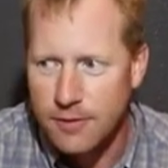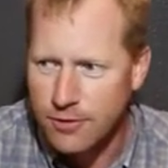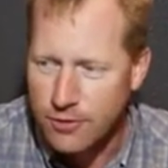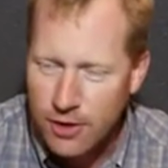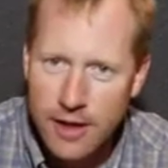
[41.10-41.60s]

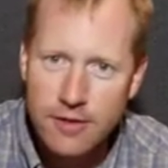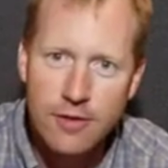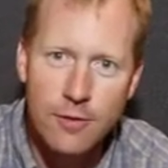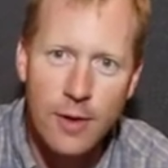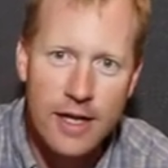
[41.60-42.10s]
tried
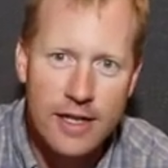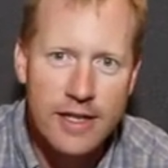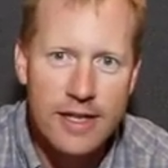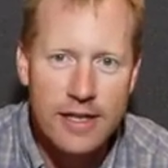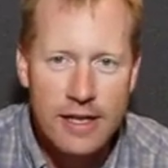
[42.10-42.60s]
to edit
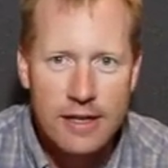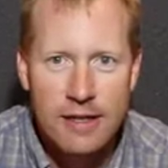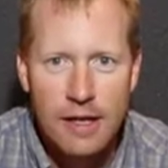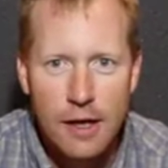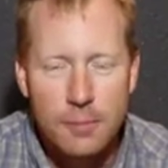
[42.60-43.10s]
it
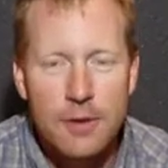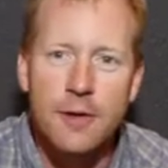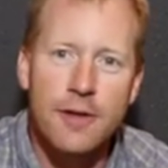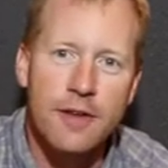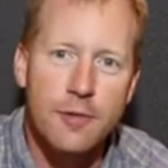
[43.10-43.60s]
and
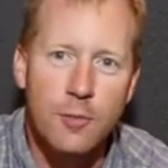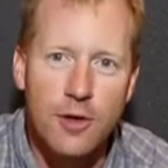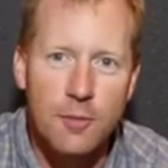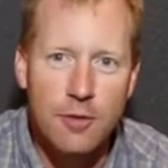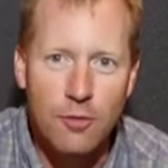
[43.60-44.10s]
upload it this
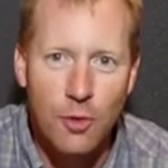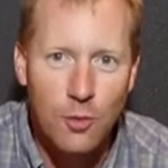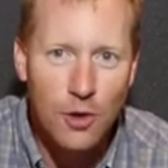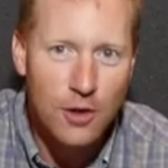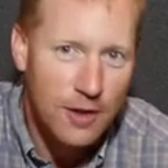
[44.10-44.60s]
morning before
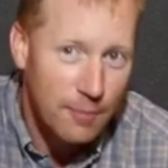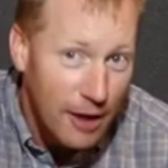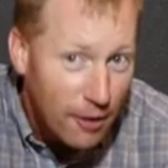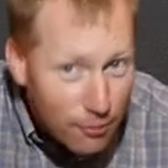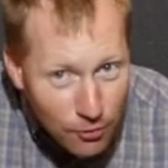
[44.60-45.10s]
work at
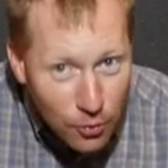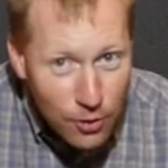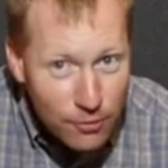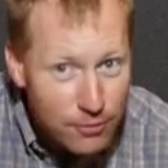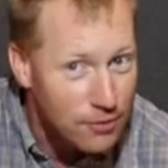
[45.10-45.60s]
about
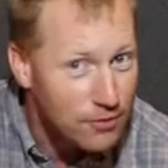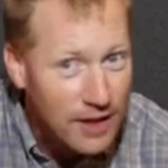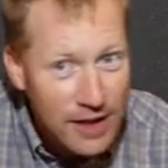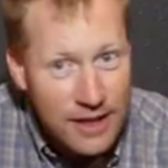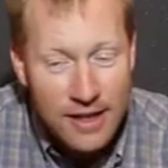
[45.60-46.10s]

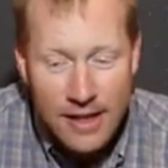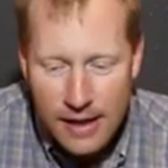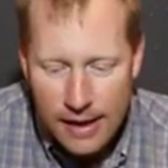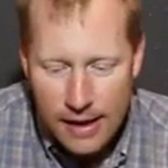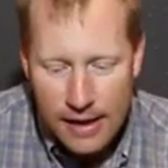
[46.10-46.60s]
4:15,
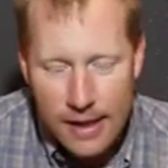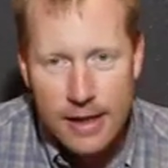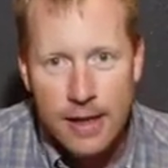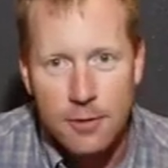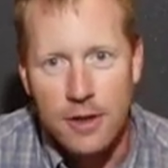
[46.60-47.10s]

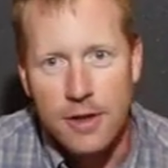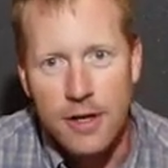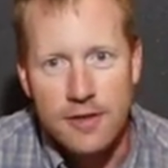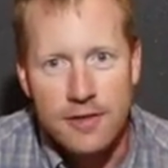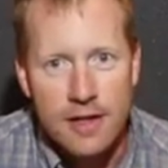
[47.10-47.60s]
and I
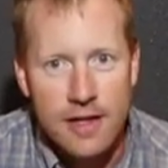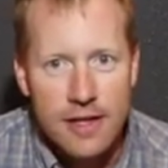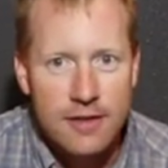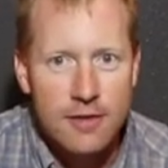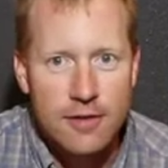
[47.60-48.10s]
realized that I
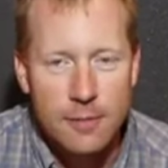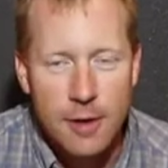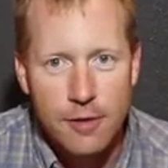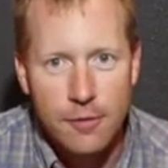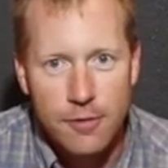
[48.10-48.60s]
hadn't turned the
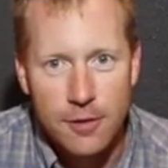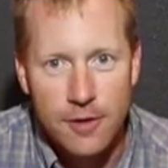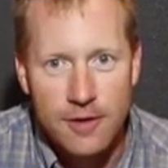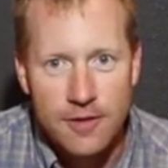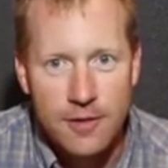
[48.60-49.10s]
microphone
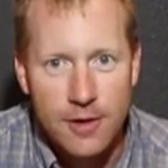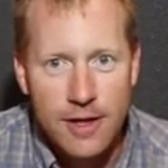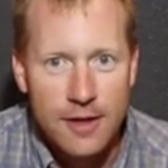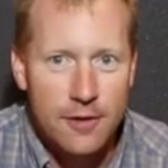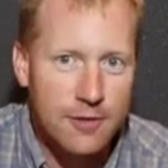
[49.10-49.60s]
on, so I
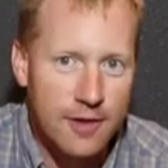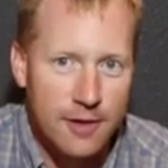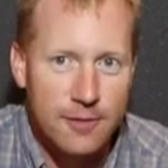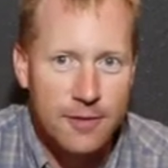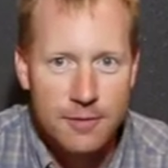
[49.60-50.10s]
had no
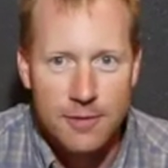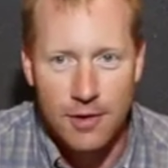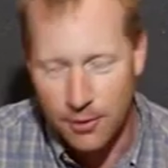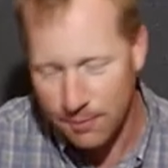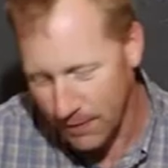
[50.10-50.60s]
sound.
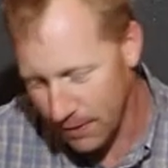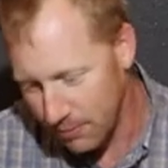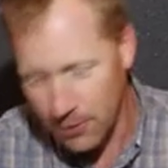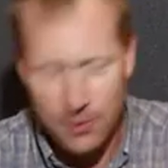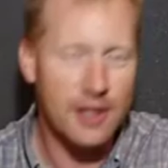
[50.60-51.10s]
So I'm
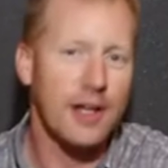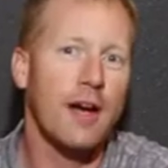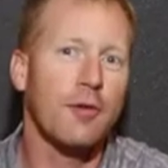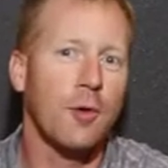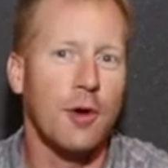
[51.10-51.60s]
doing it
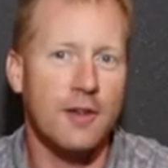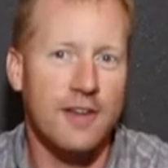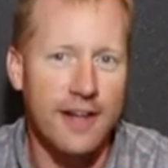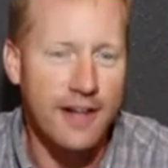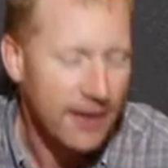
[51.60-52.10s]
after work
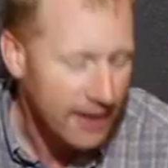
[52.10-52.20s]
today.